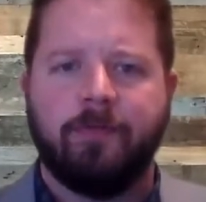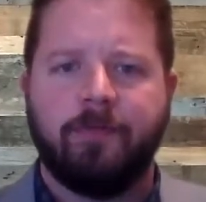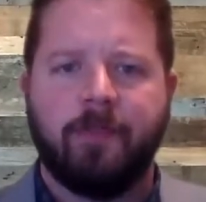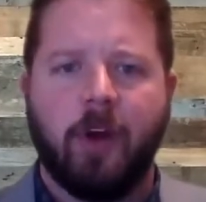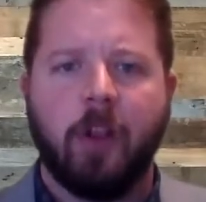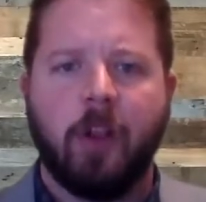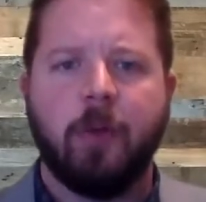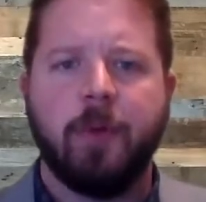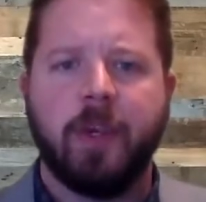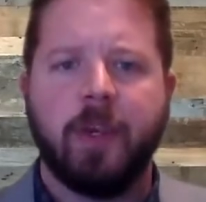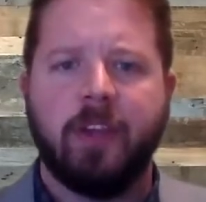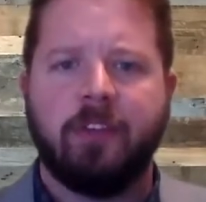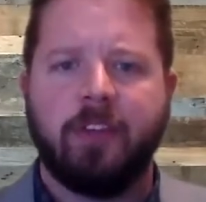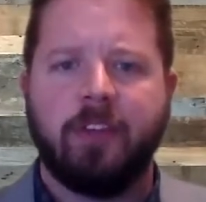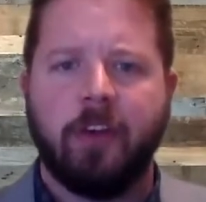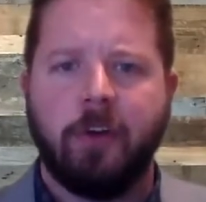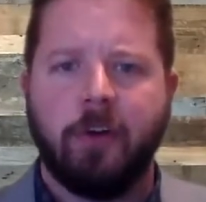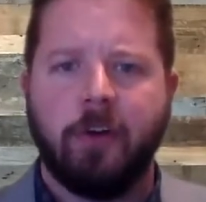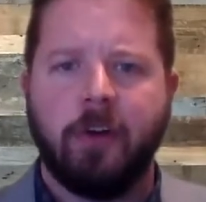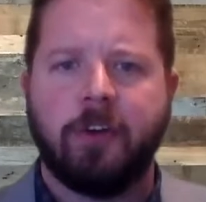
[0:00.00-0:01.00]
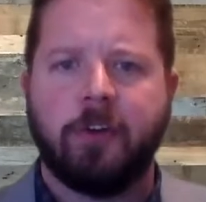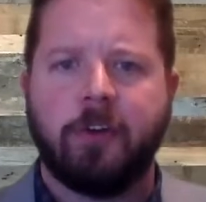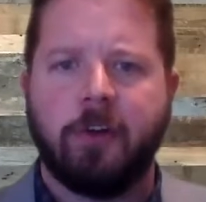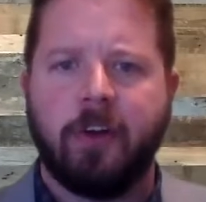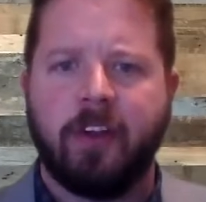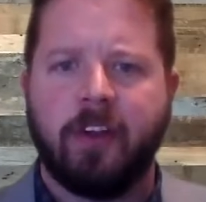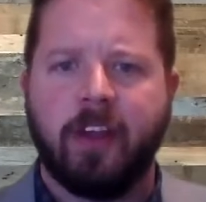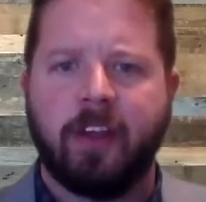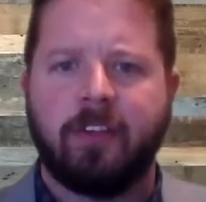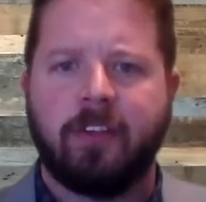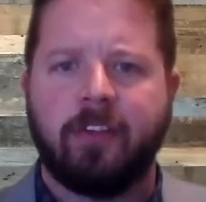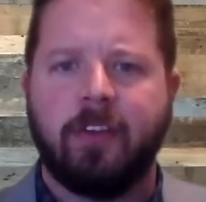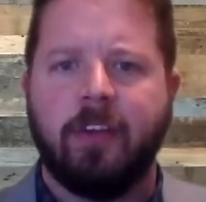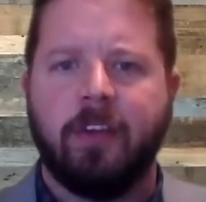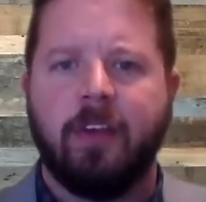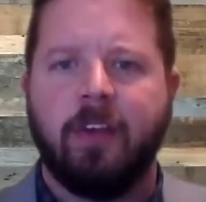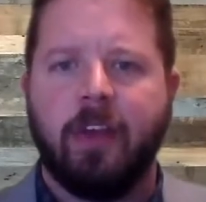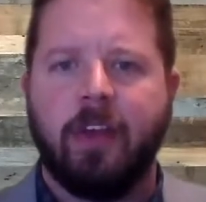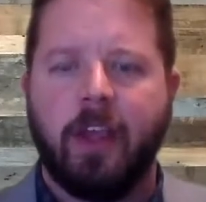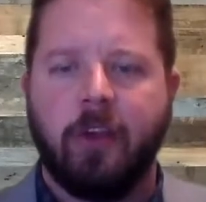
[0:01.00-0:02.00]
Following his tenure at Trinetics,
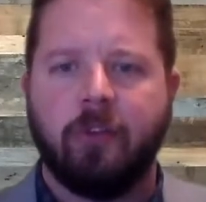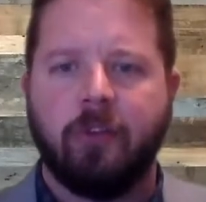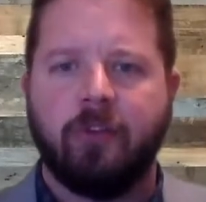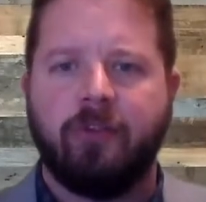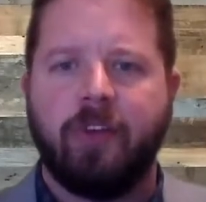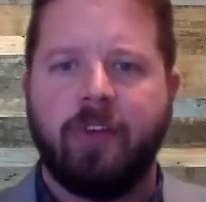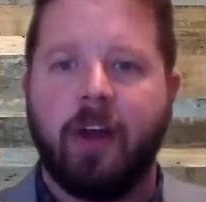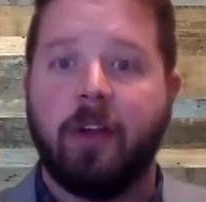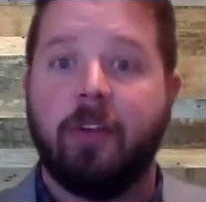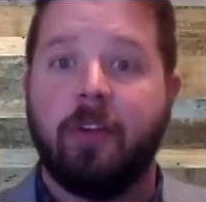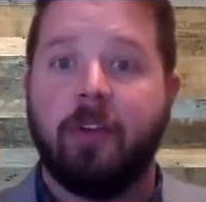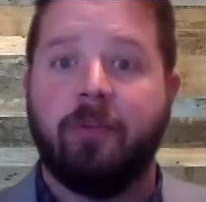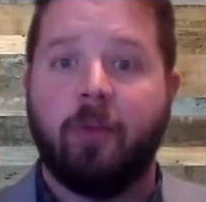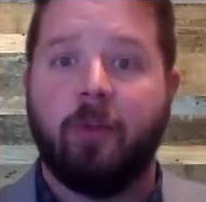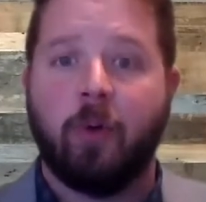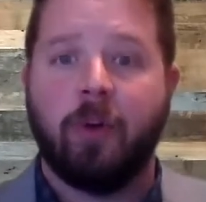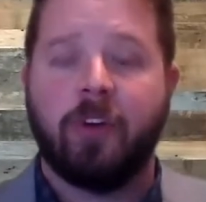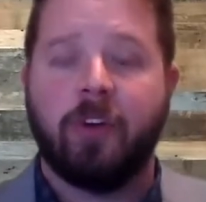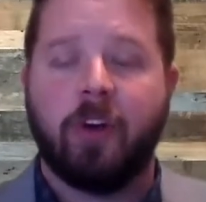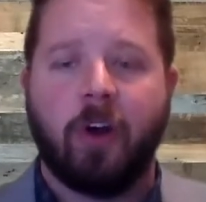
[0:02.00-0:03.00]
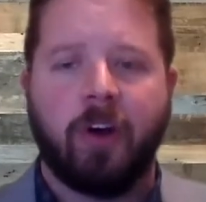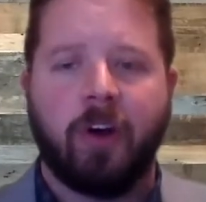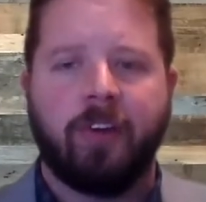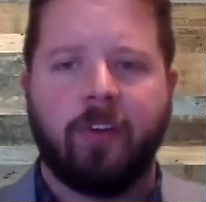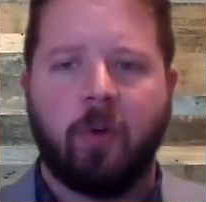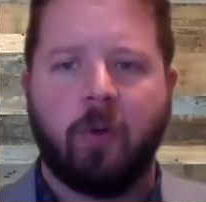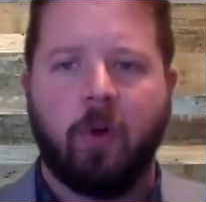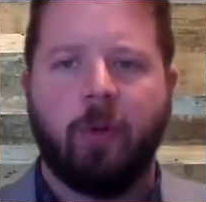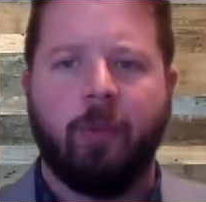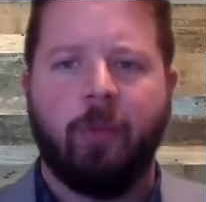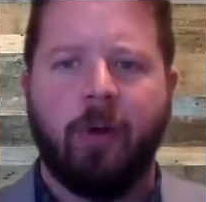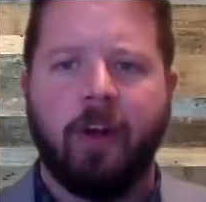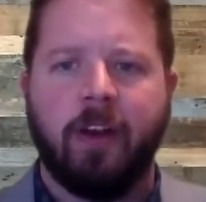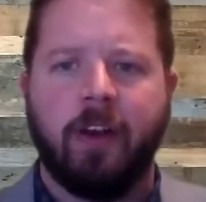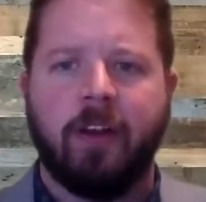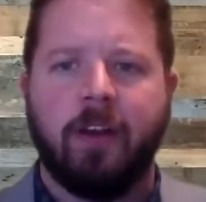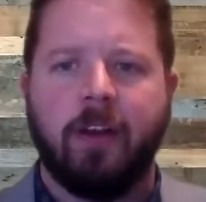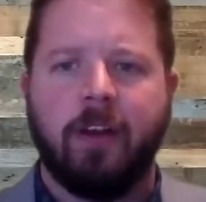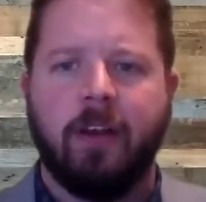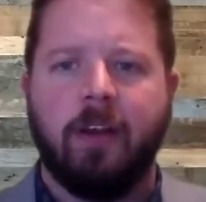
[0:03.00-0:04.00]
Andrew founded Foreign Targets Incorporated,
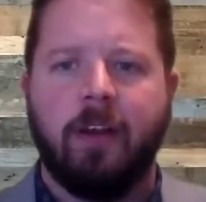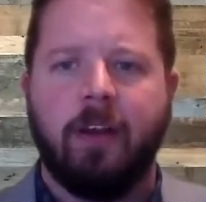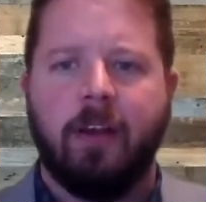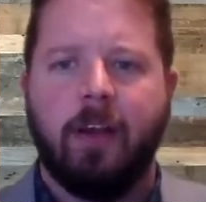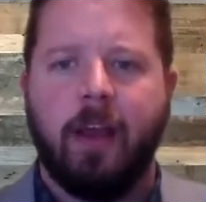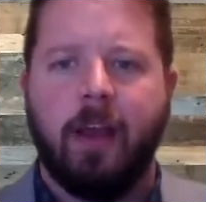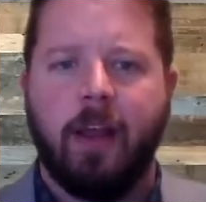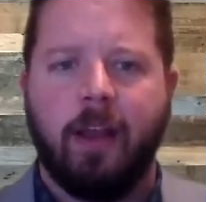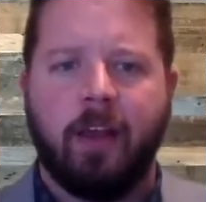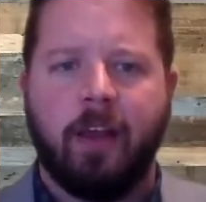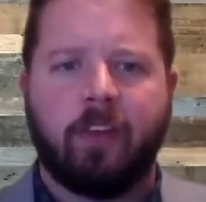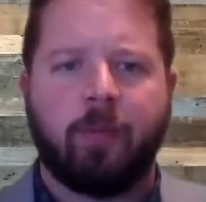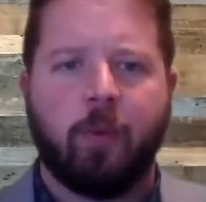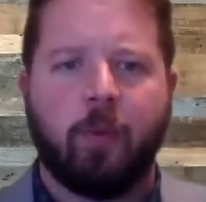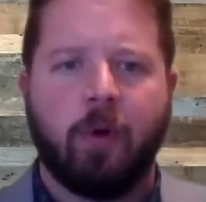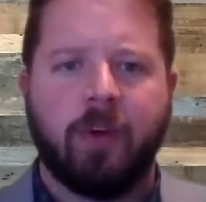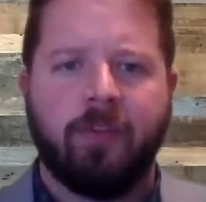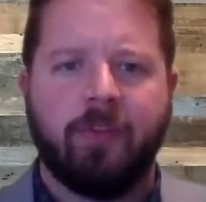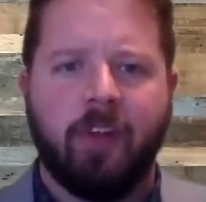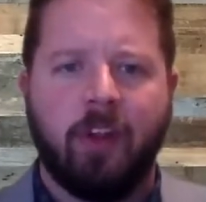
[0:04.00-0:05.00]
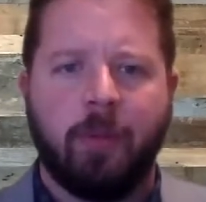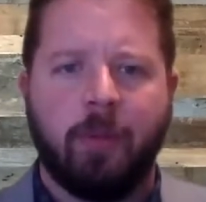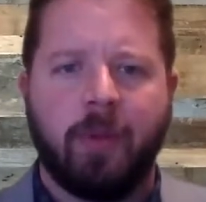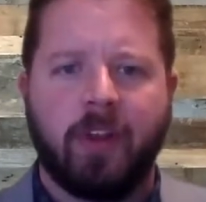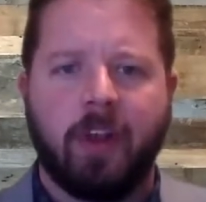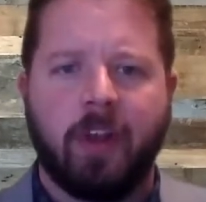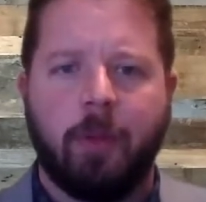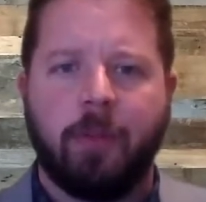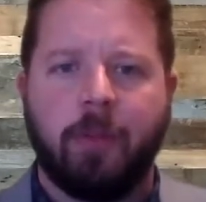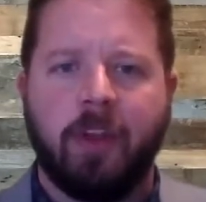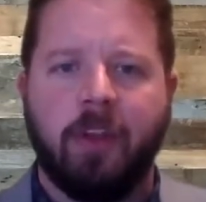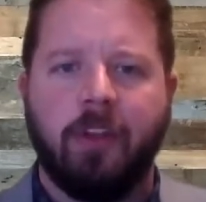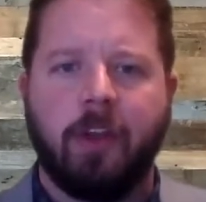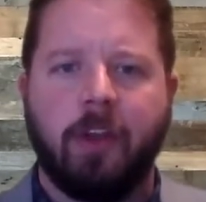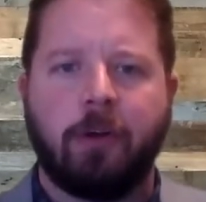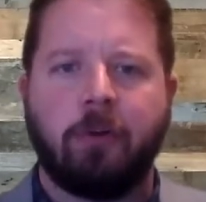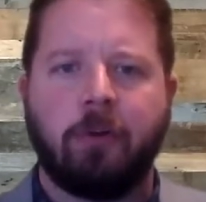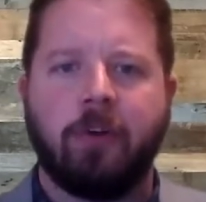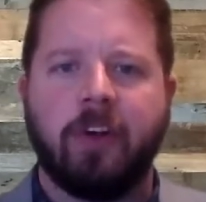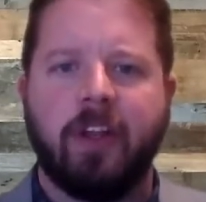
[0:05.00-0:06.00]
an export development company
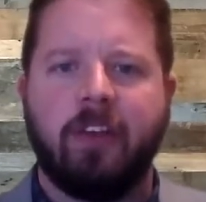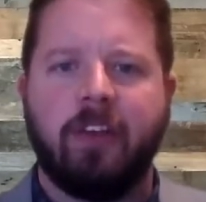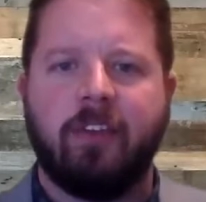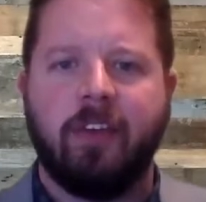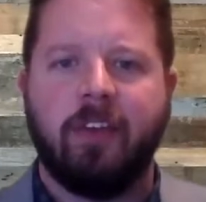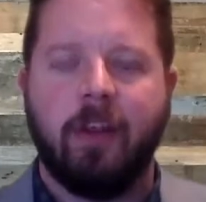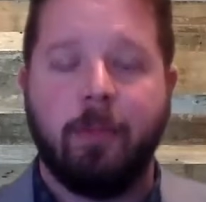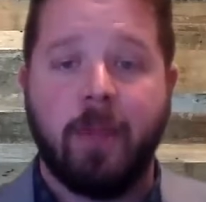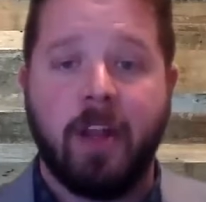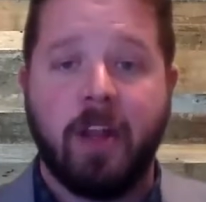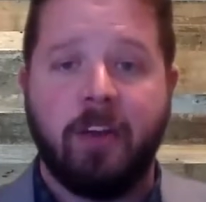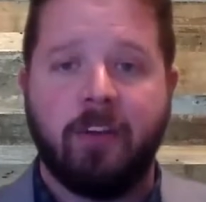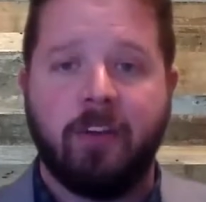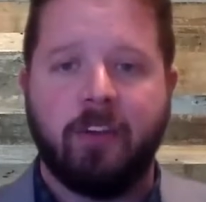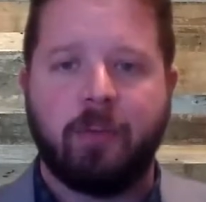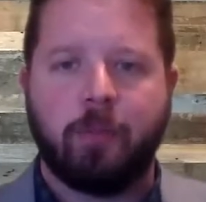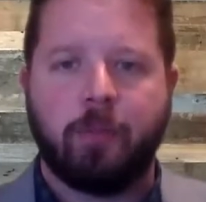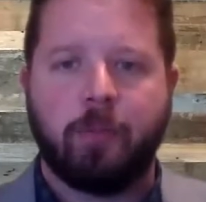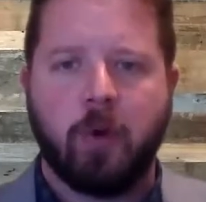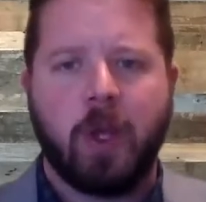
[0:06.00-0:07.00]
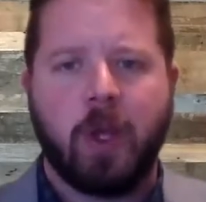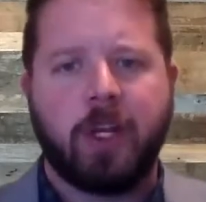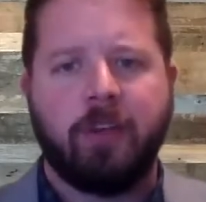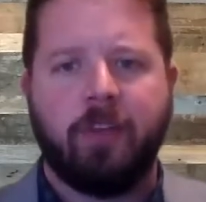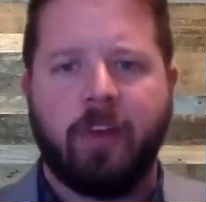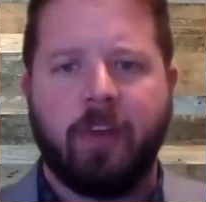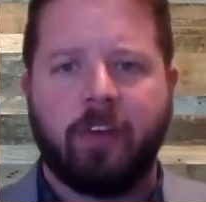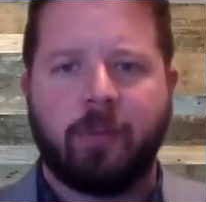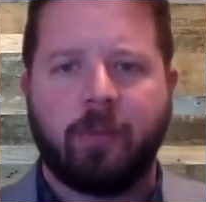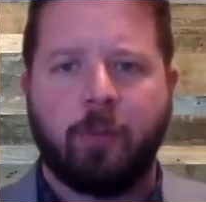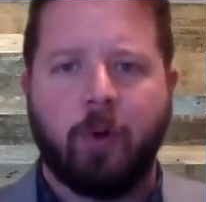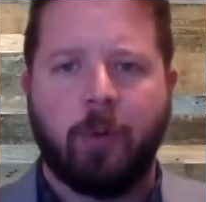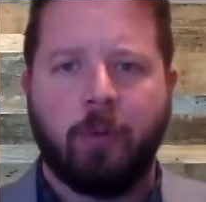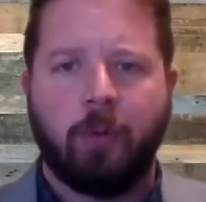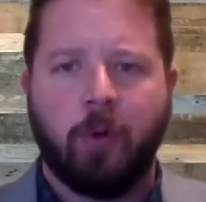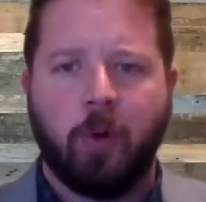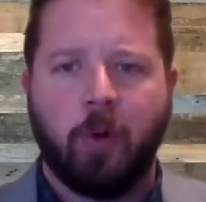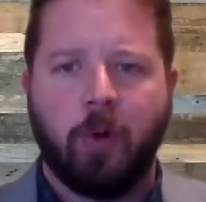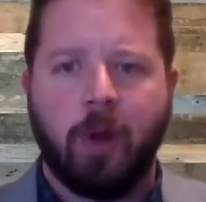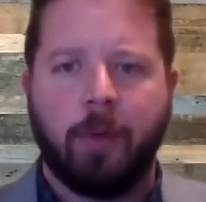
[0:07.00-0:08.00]
that creates and manages proactive export
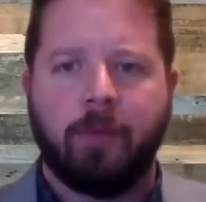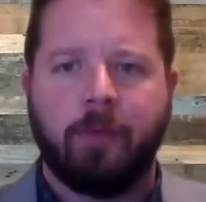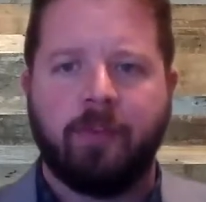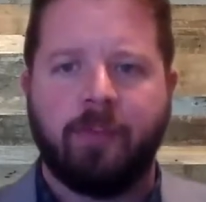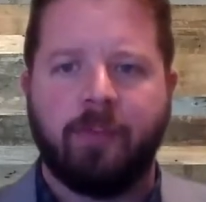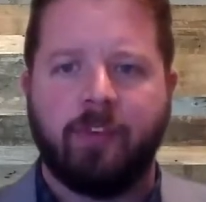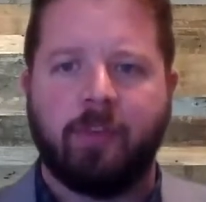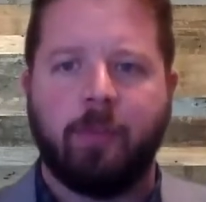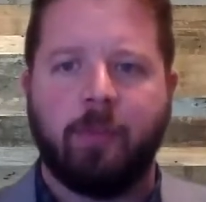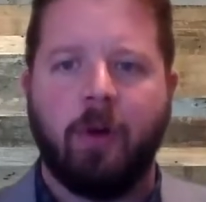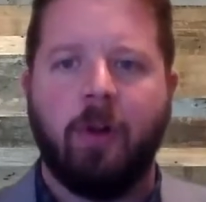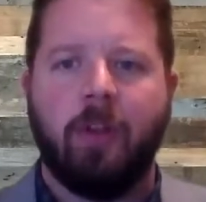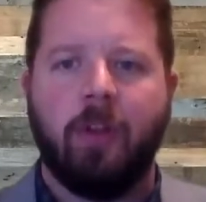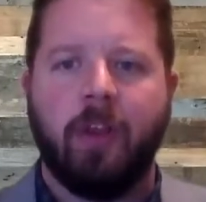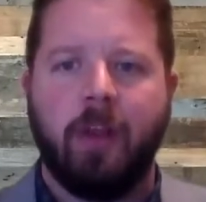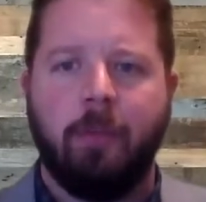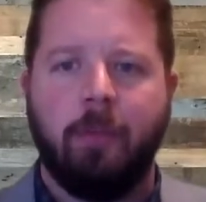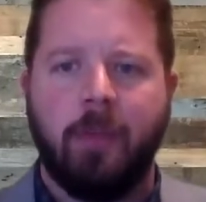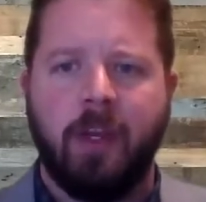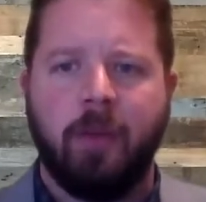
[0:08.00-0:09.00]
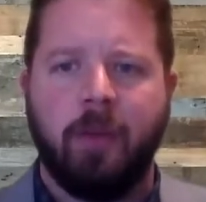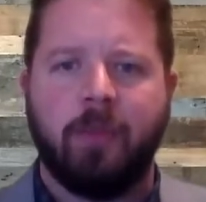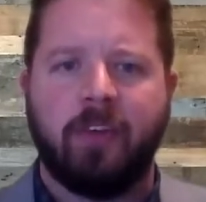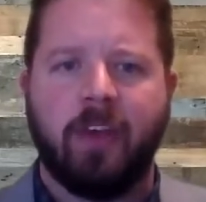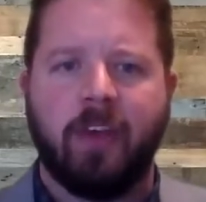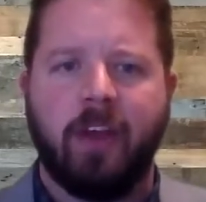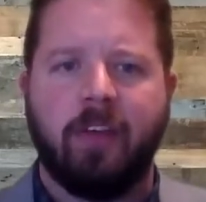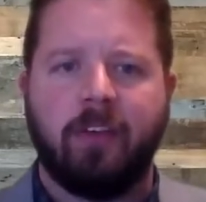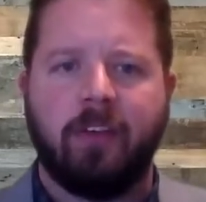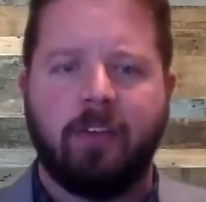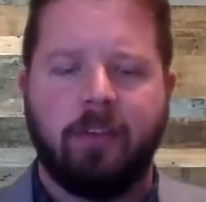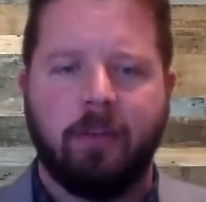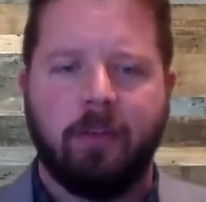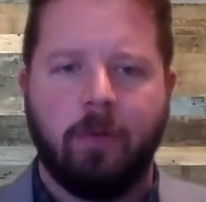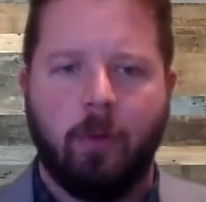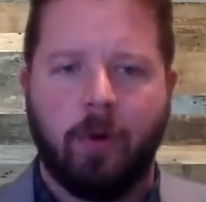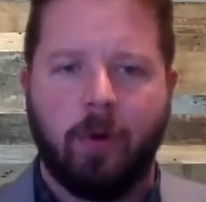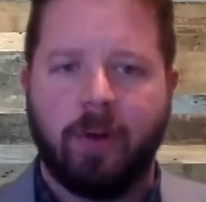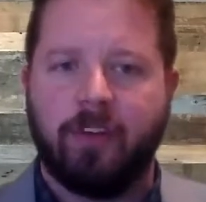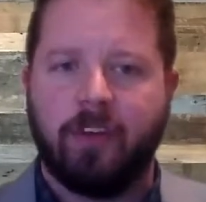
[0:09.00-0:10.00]
programs for small and medium-sized
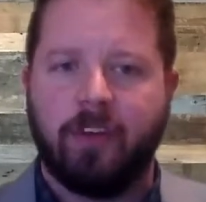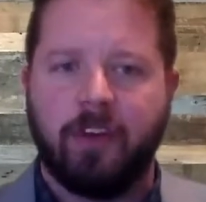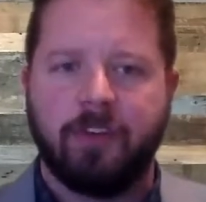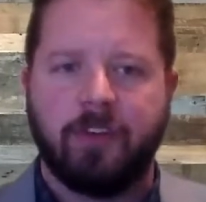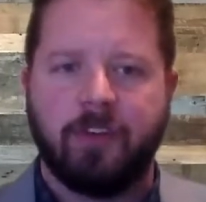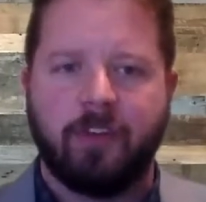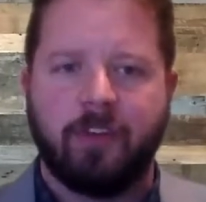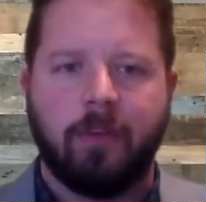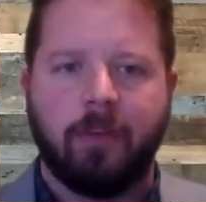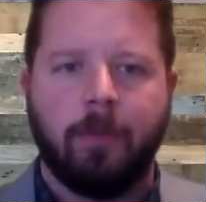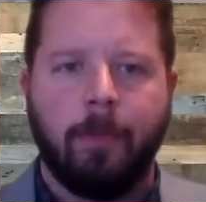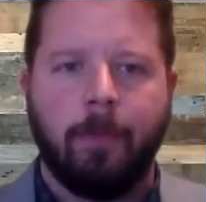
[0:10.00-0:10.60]
organizations.